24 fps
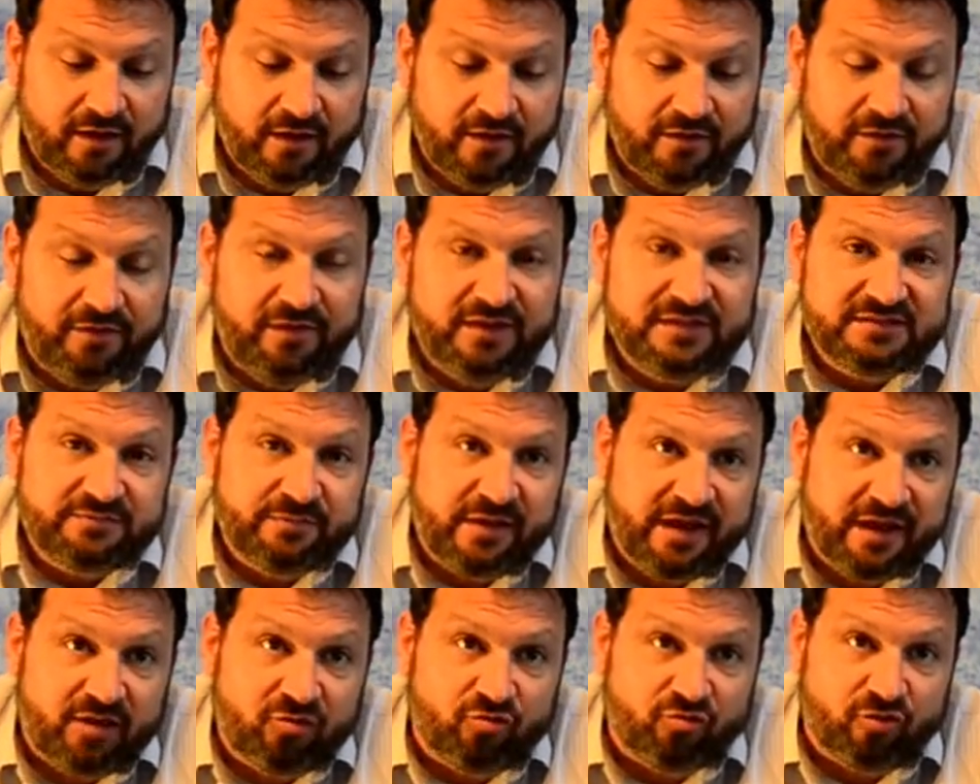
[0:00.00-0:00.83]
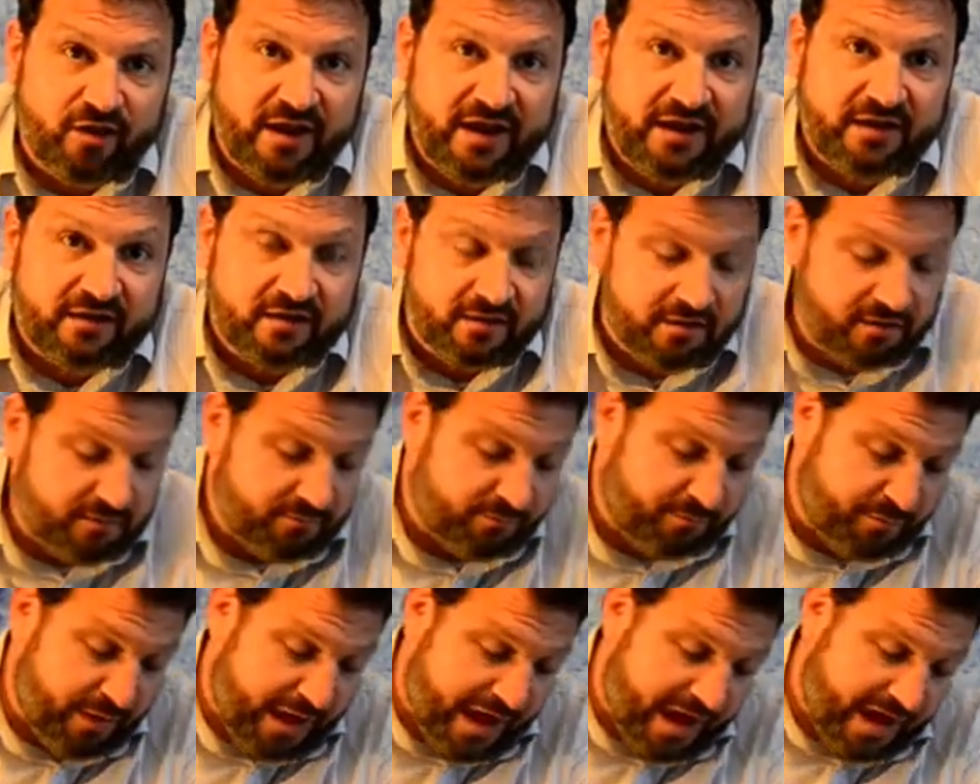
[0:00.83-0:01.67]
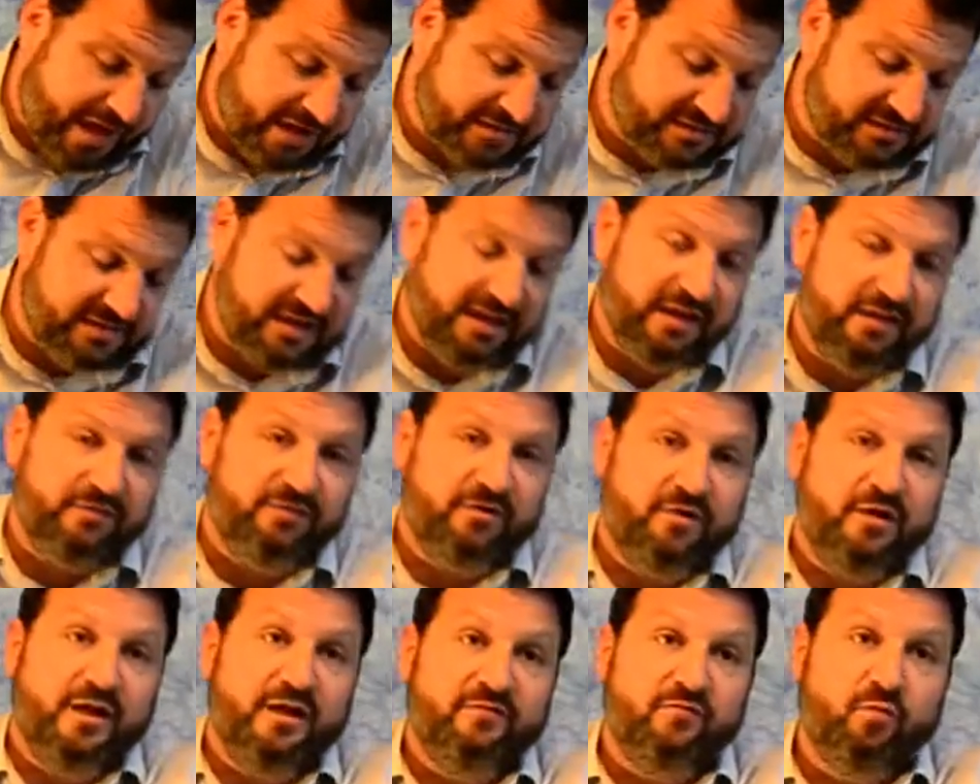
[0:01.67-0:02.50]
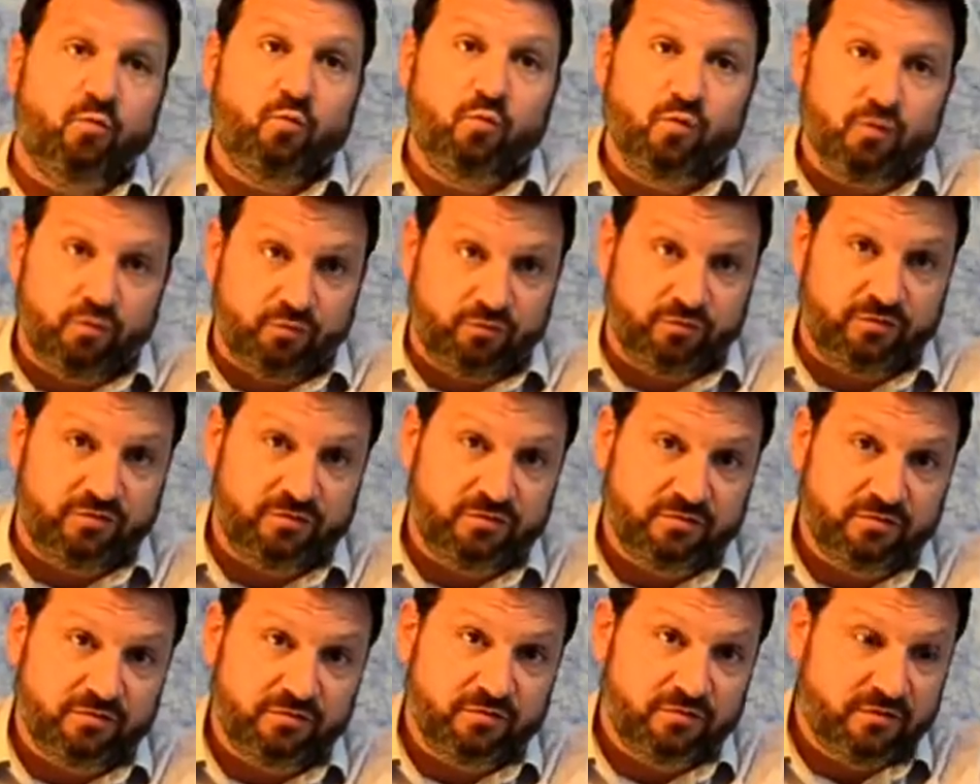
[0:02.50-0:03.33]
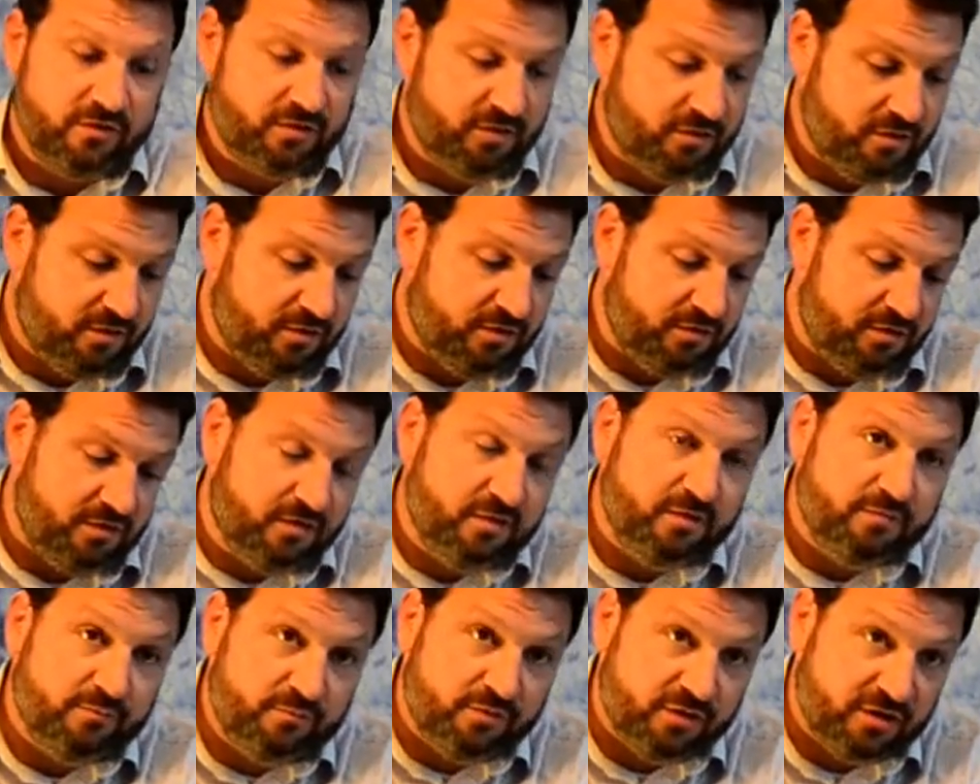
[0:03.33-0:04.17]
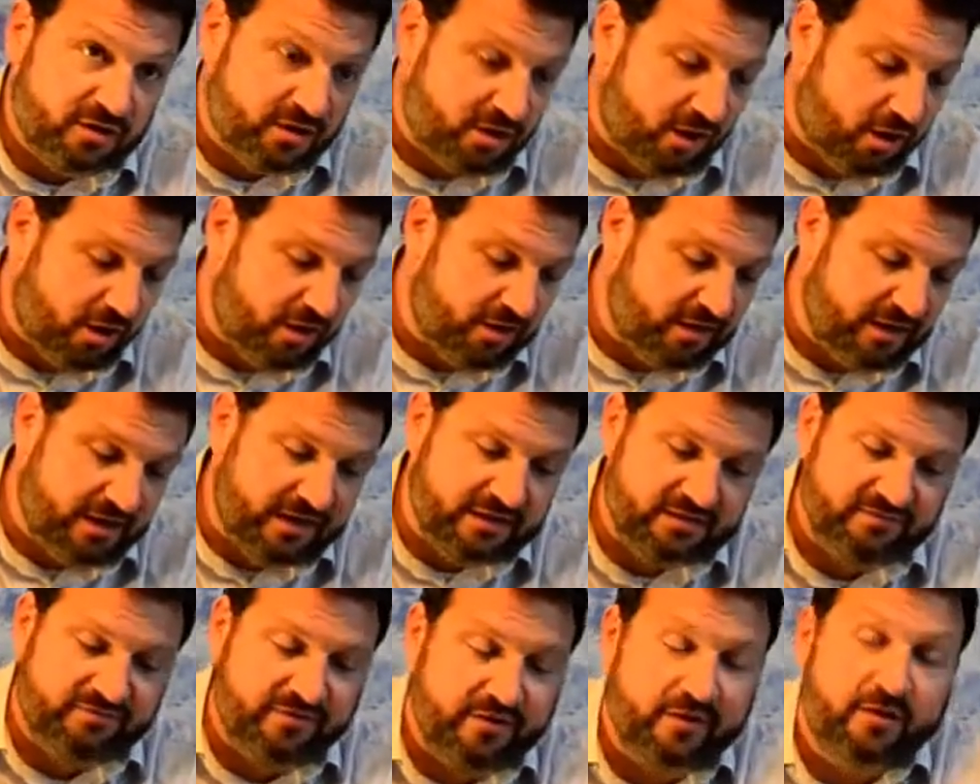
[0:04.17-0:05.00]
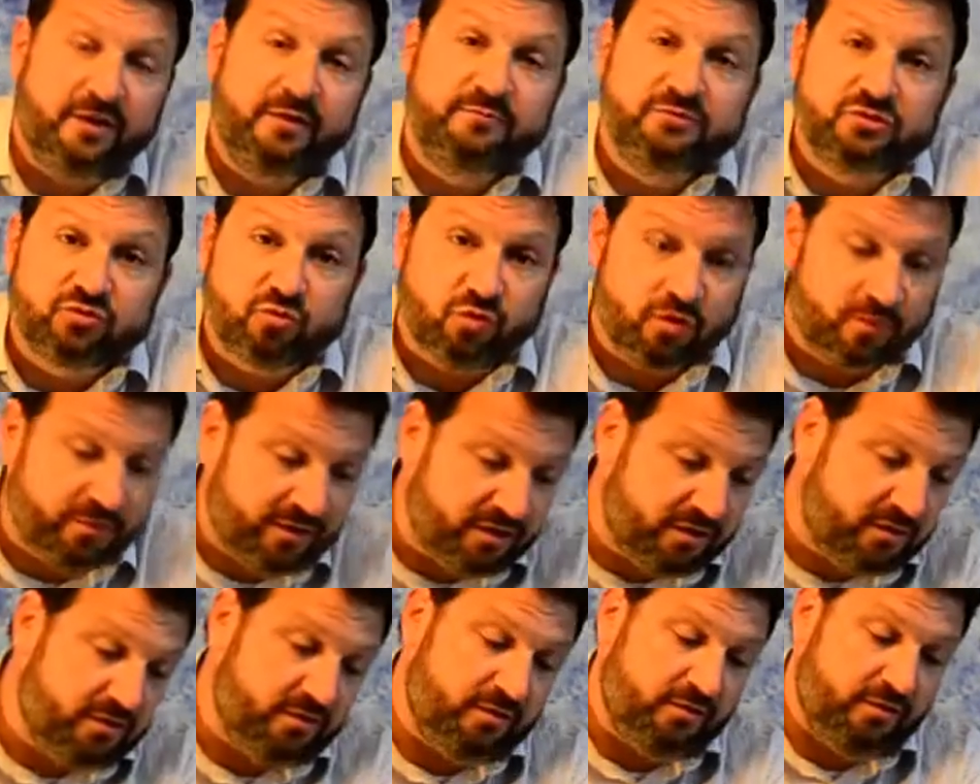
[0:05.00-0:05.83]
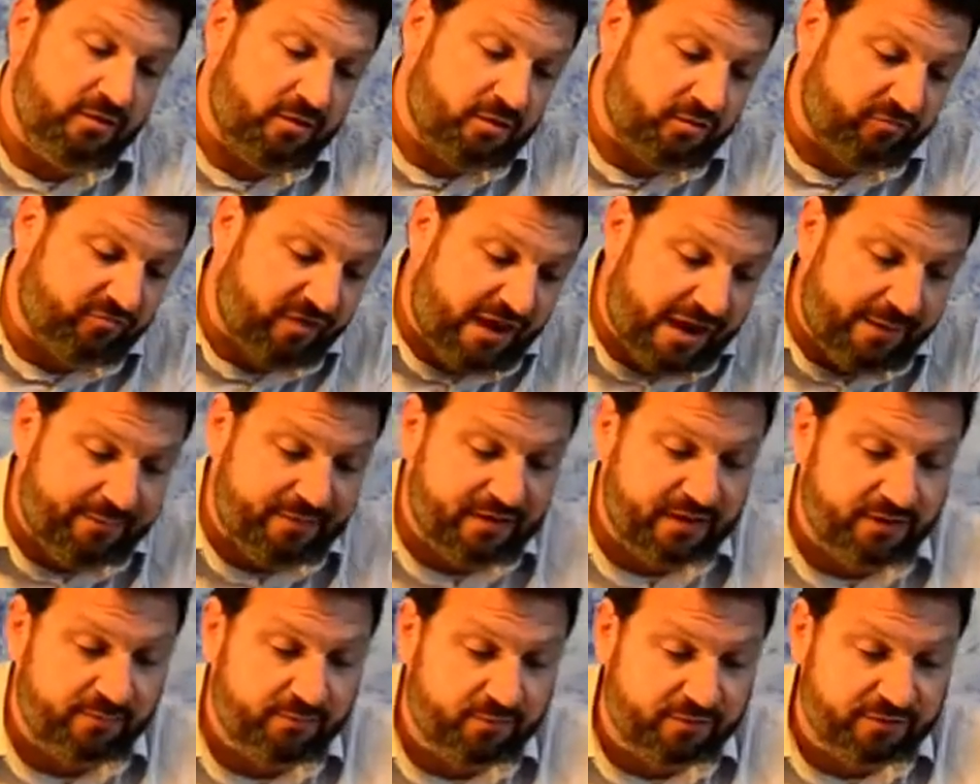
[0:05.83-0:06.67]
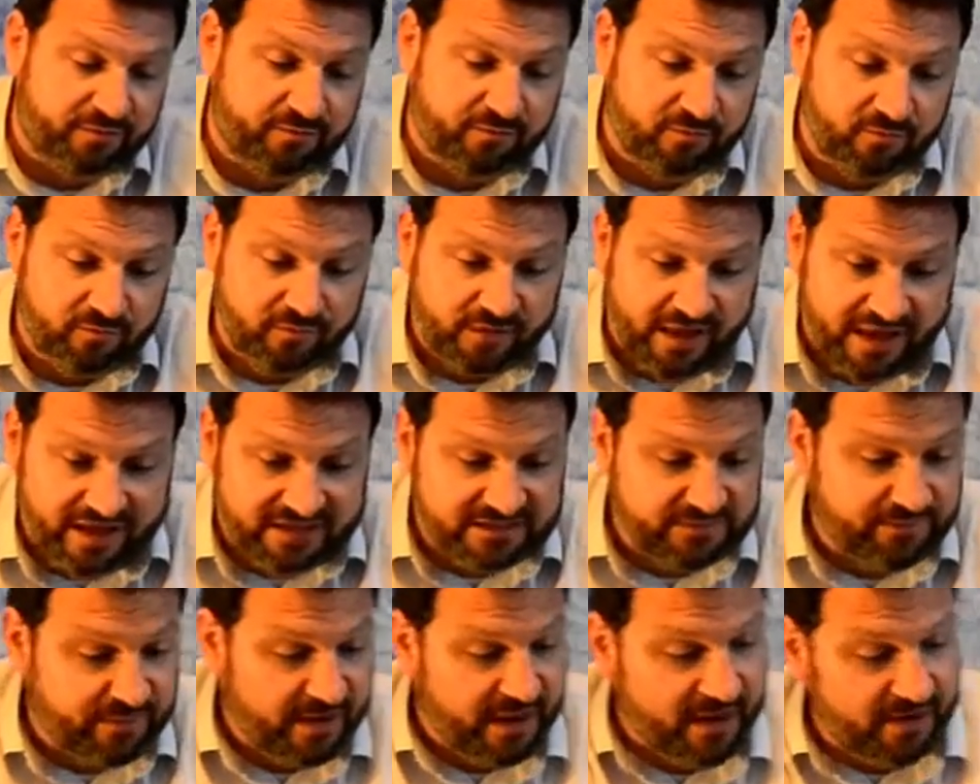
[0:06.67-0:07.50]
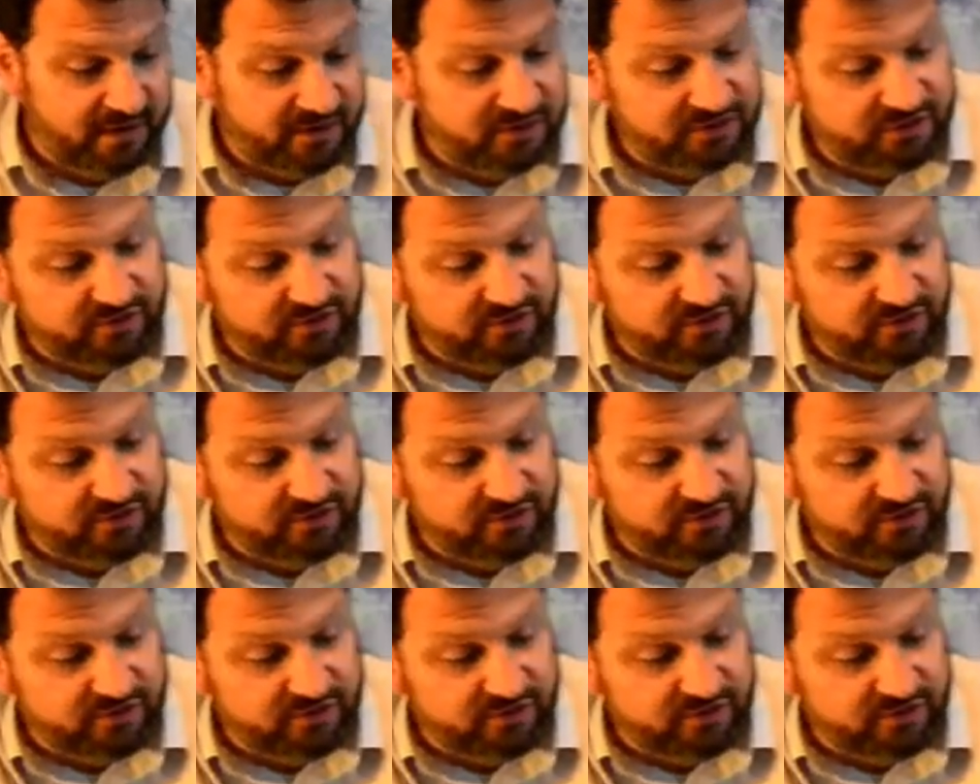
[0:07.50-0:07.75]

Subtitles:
these make great pads if you have a wound. Put it on, it's very absorbent. You can wrap it up with ace bandage, you